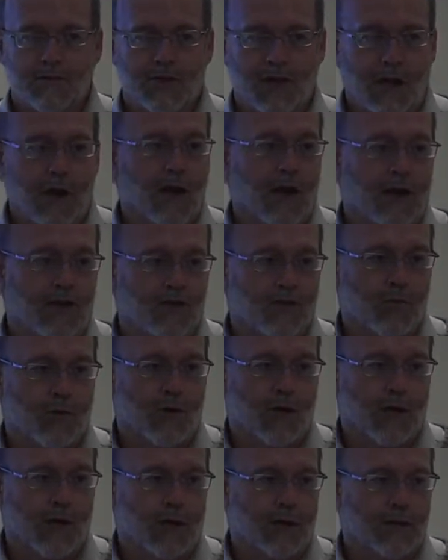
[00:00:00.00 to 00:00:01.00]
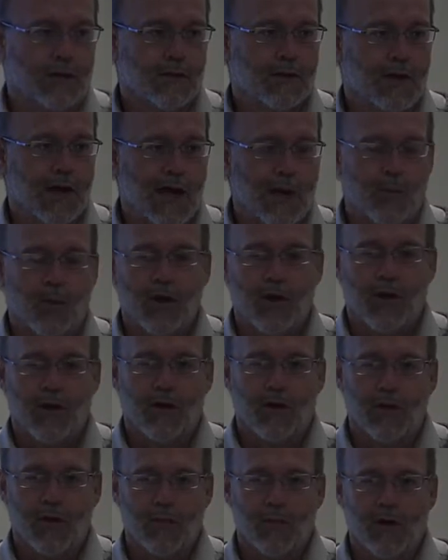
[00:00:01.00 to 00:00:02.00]
get our lights working, operate our
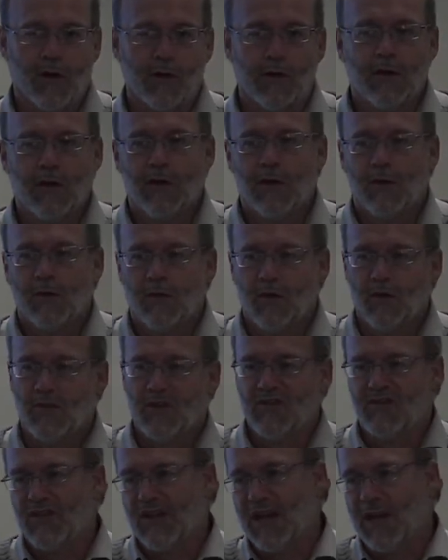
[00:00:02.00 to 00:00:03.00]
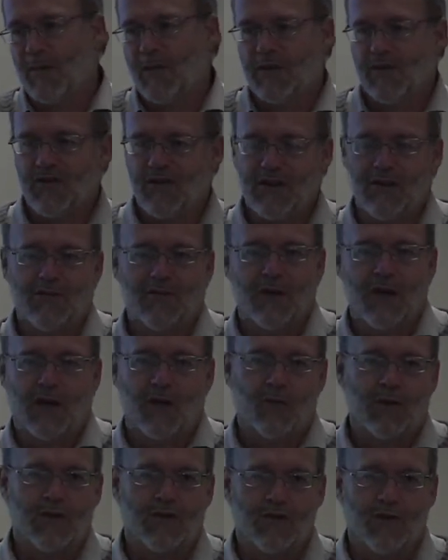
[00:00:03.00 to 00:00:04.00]
equipment, we must damage the
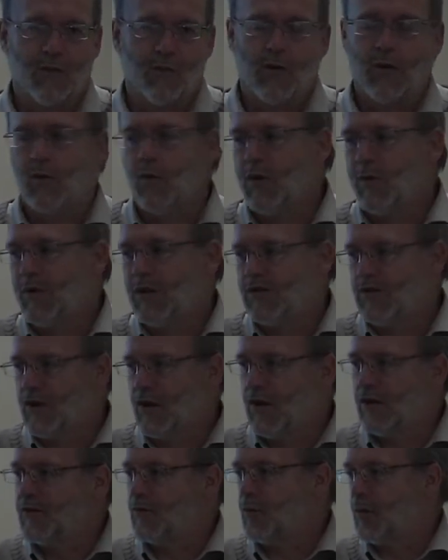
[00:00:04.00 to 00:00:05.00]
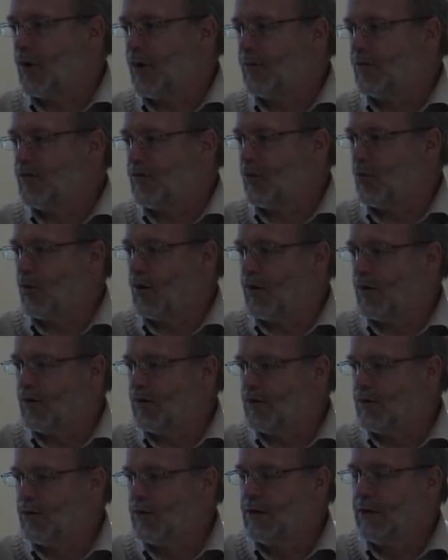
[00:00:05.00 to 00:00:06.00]
environment somewhere, or we must cause a problem somewhere
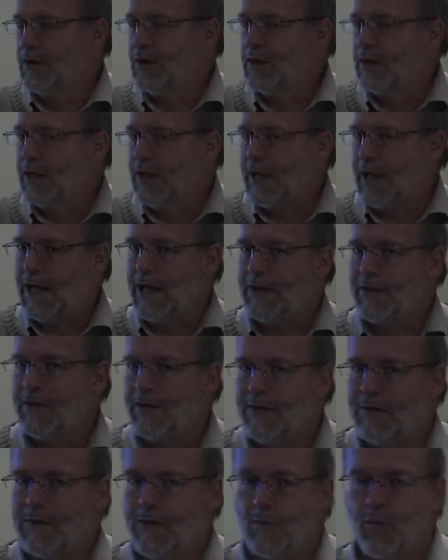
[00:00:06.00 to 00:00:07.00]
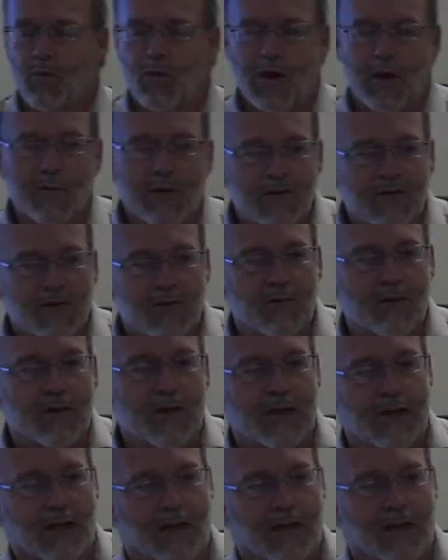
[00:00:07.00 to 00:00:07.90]
else. And the premise of clean